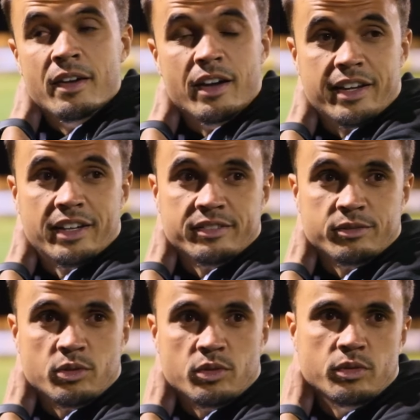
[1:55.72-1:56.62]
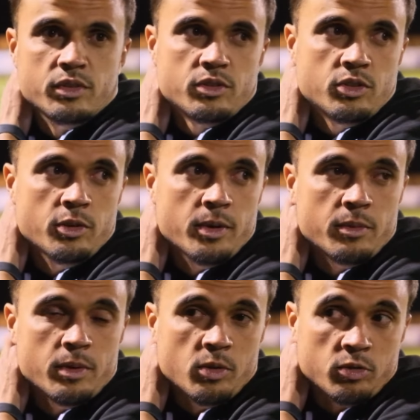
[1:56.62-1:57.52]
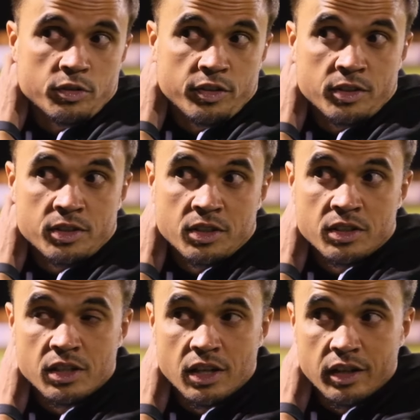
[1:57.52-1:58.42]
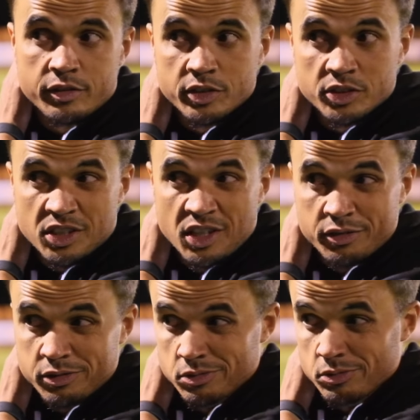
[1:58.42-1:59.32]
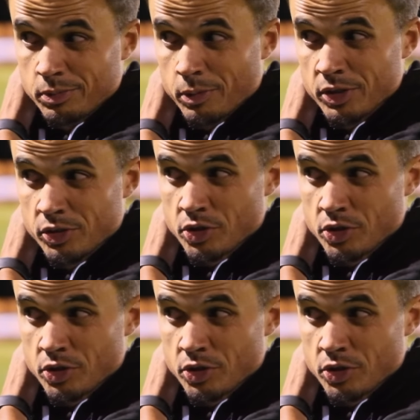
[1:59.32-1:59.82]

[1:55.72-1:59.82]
Again, could have been a bit more ruthless. First half, we probably should